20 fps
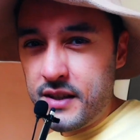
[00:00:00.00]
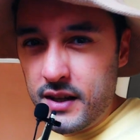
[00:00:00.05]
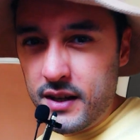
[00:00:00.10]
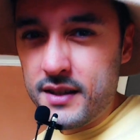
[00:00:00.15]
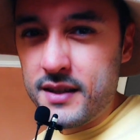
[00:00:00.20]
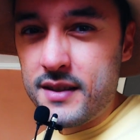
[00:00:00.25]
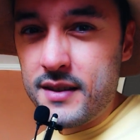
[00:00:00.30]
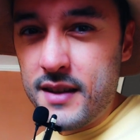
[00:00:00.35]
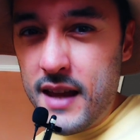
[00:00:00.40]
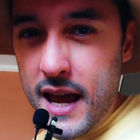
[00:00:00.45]
it is
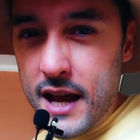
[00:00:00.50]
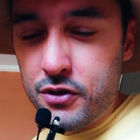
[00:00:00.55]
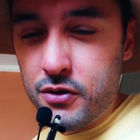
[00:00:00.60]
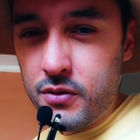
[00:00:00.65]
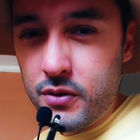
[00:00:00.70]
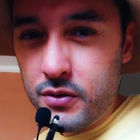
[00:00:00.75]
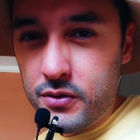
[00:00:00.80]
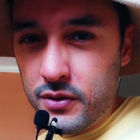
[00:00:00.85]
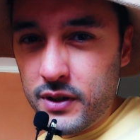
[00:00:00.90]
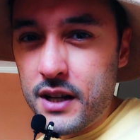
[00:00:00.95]
natural
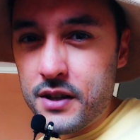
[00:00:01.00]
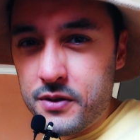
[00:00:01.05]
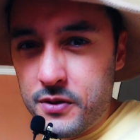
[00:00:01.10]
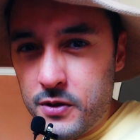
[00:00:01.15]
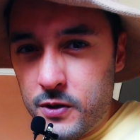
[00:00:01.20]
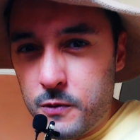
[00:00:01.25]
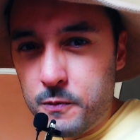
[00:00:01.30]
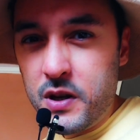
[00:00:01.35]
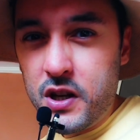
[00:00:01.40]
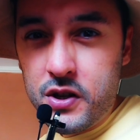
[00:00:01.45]
to get
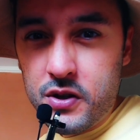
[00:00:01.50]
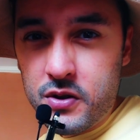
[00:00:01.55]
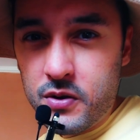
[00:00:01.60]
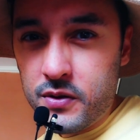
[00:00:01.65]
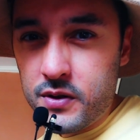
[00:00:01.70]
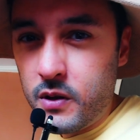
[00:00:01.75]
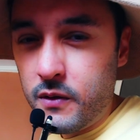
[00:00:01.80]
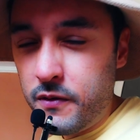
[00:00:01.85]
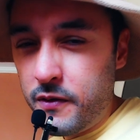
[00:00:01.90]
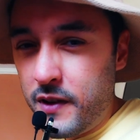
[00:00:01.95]
suspicious
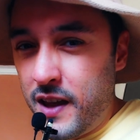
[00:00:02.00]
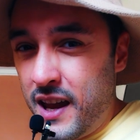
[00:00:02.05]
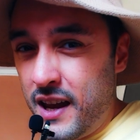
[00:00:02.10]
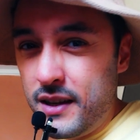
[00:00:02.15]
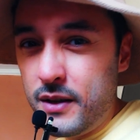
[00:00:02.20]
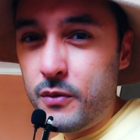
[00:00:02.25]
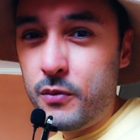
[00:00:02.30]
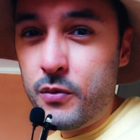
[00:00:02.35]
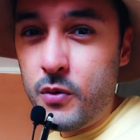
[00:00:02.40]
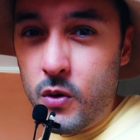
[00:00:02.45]
of any
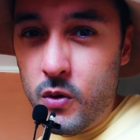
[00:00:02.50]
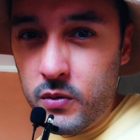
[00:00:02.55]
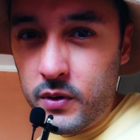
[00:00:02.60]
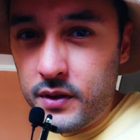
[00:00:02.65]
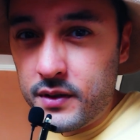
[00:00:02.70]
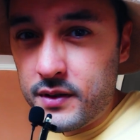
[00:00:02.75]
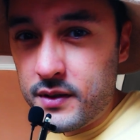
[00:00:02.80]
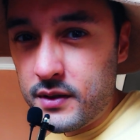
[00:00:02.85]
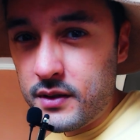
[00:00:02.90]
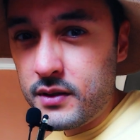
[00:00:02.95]
rogues.